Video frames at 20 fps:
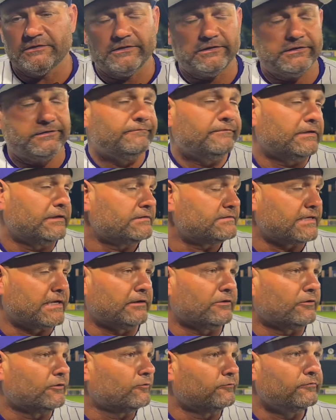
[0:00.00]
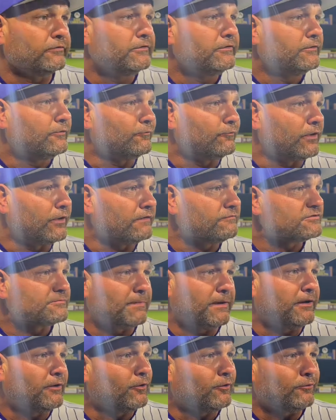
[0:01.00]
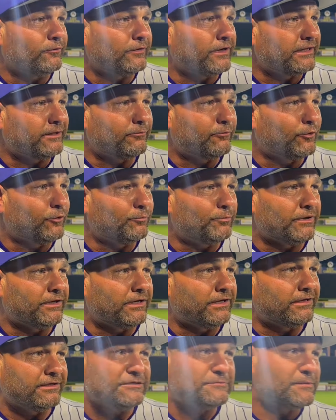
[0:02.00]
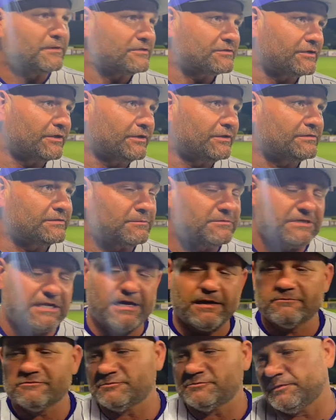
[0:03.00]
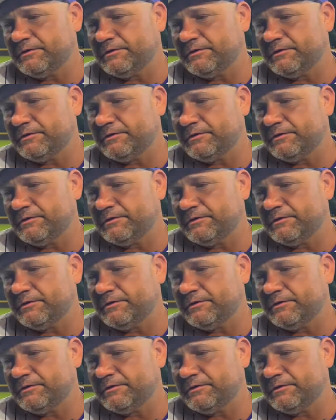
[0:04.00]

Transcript: And then he's had a little rough spell at the bullpen, and he's pitched good sometimes.